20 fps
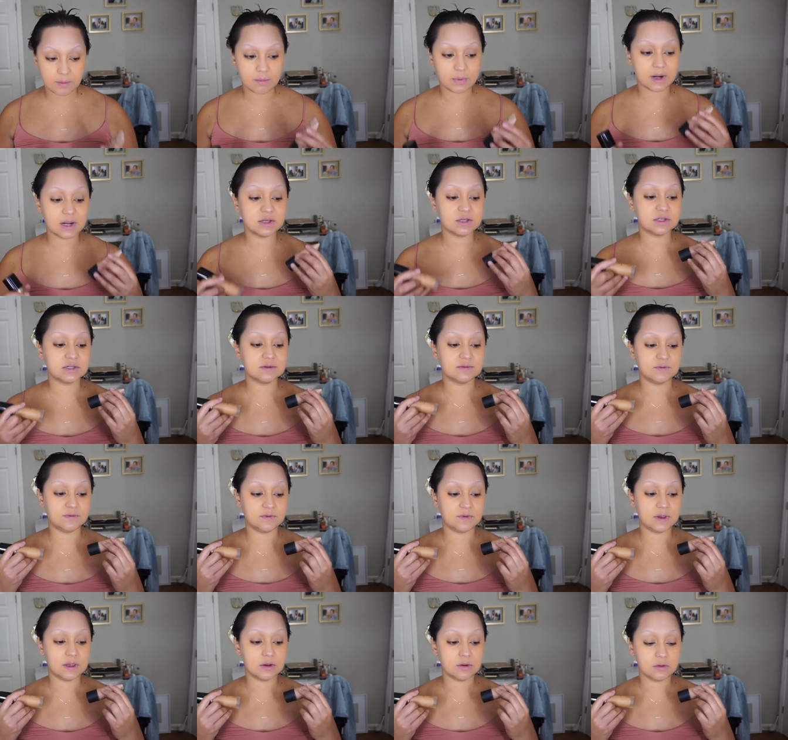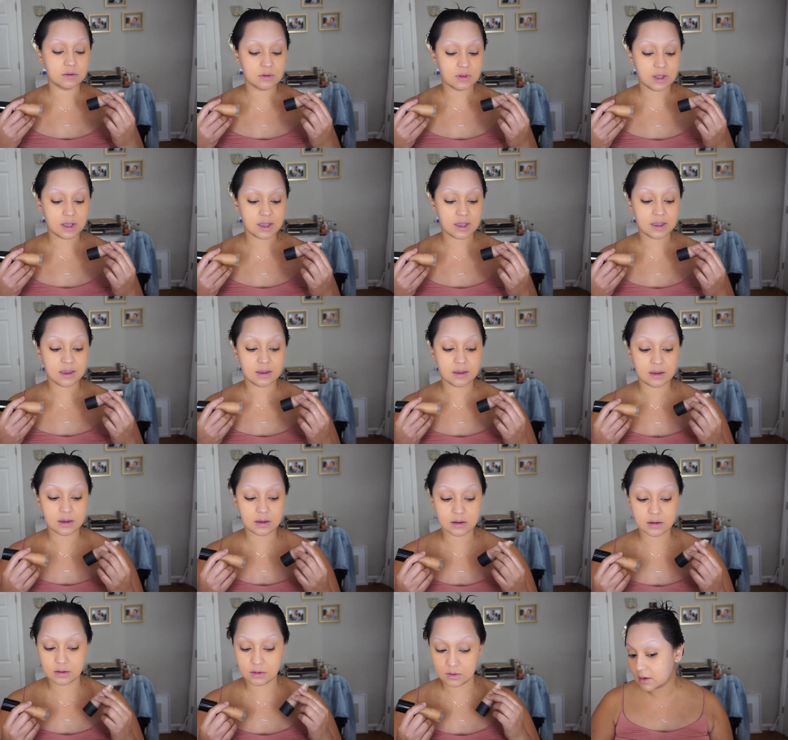But I just feel like,
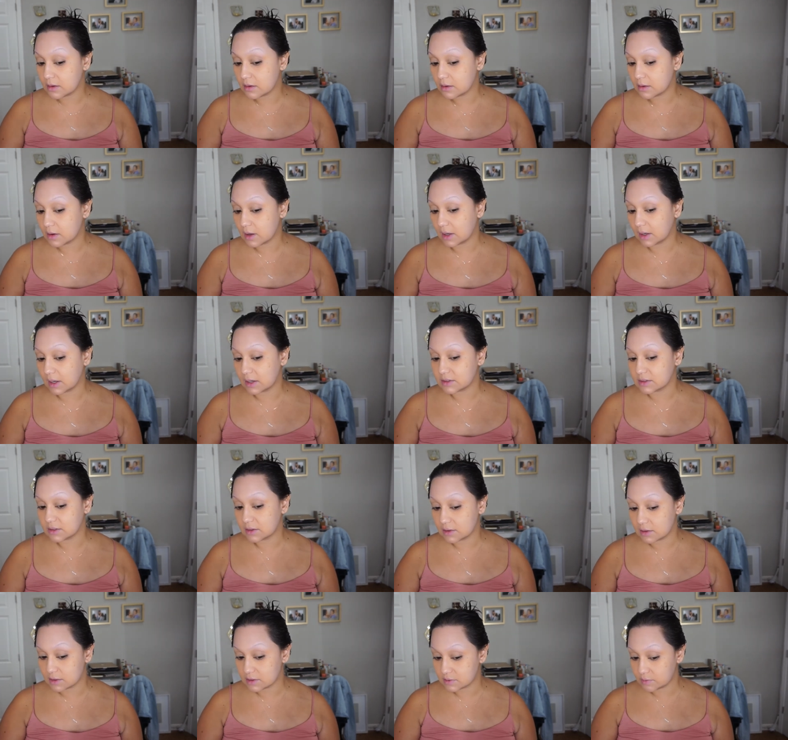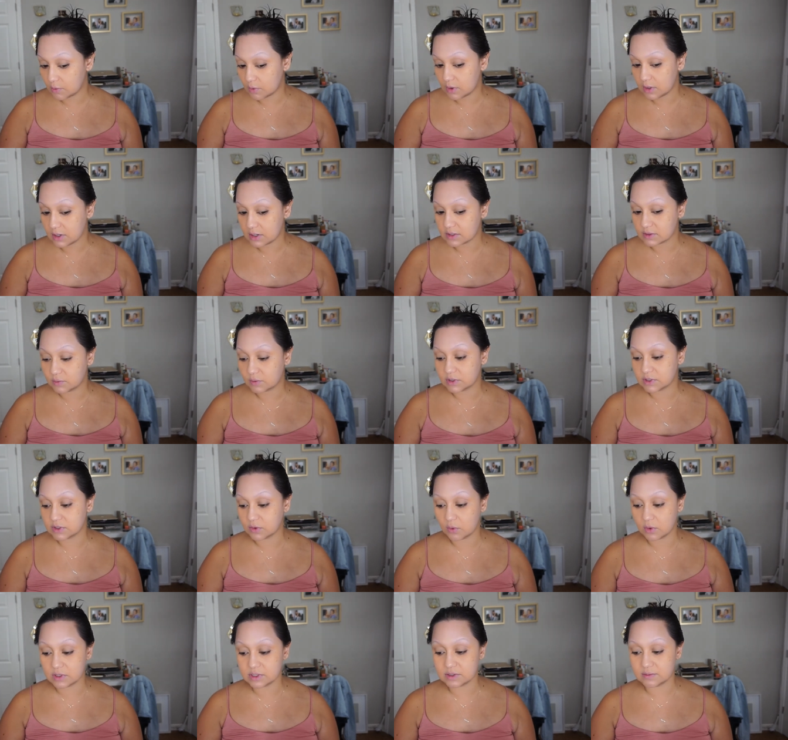I guess at this point, it's what's
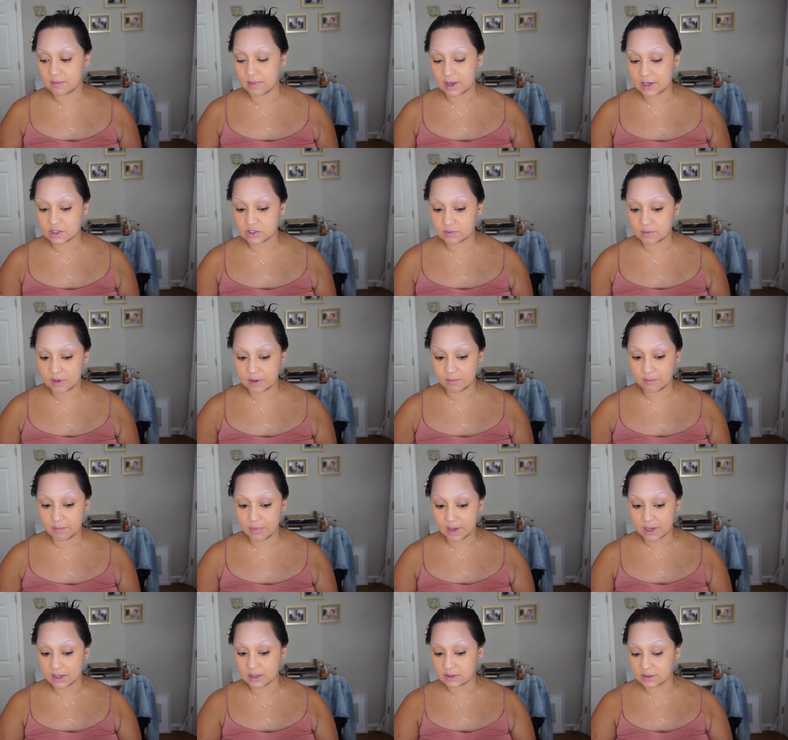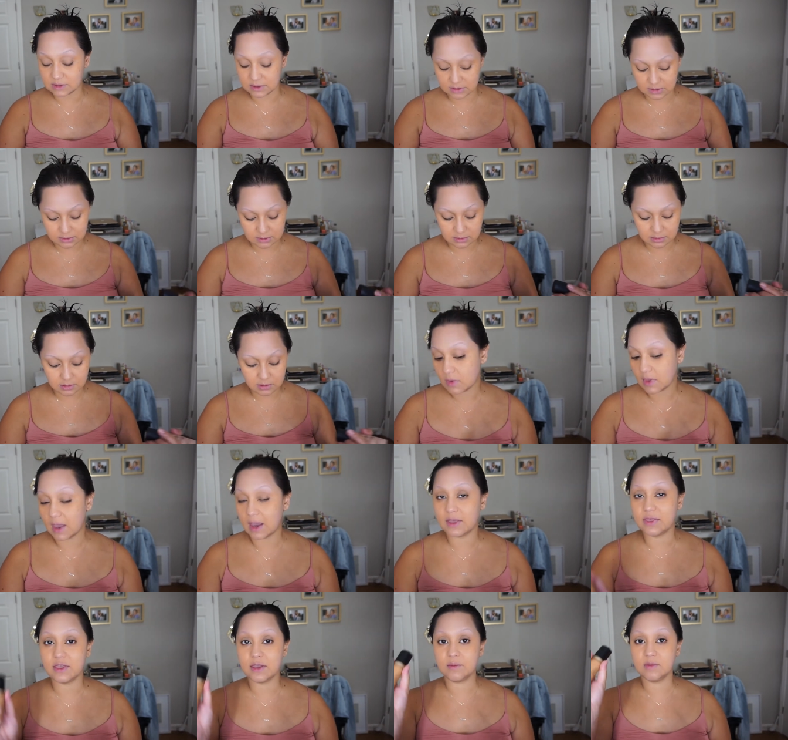going to match me best.
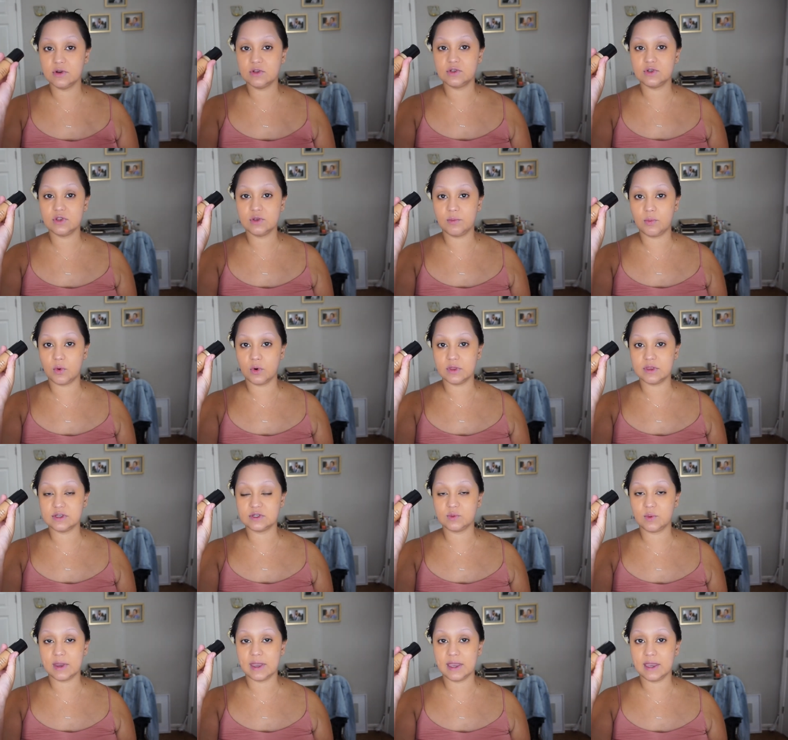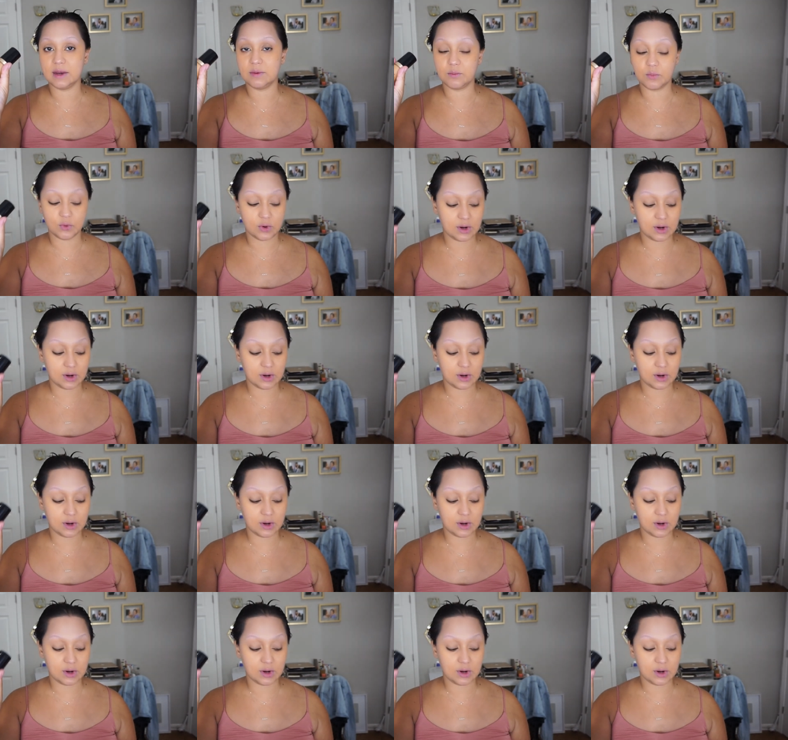I think I'm going to do the Born This Way in